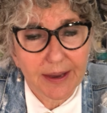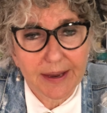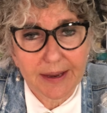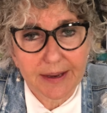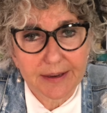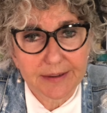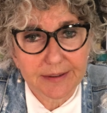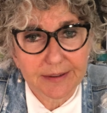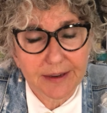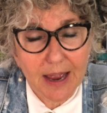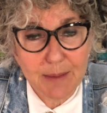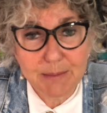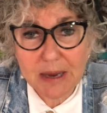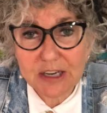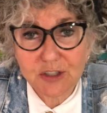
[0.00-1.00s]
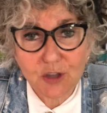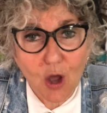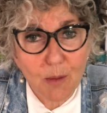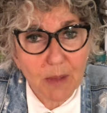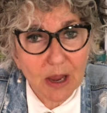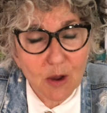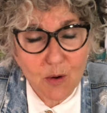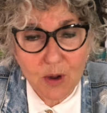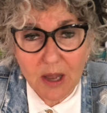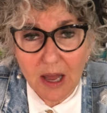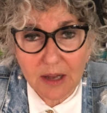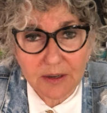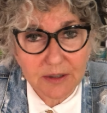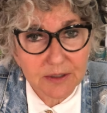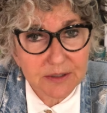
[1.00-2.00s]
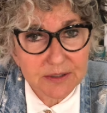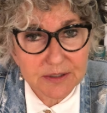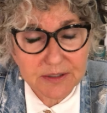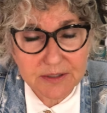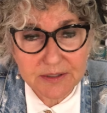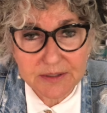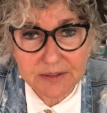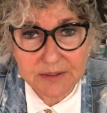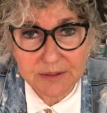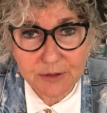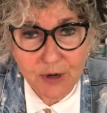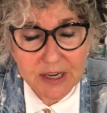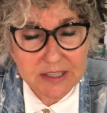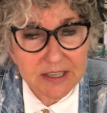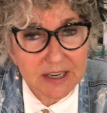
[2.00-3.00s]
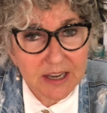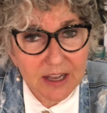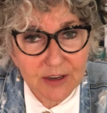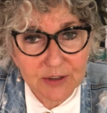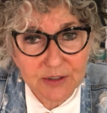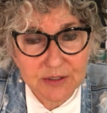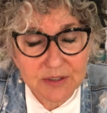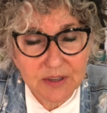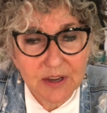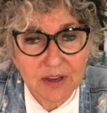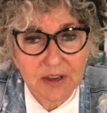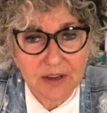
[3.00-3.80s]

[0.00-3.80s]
and I mix all my own colors, crazy colors.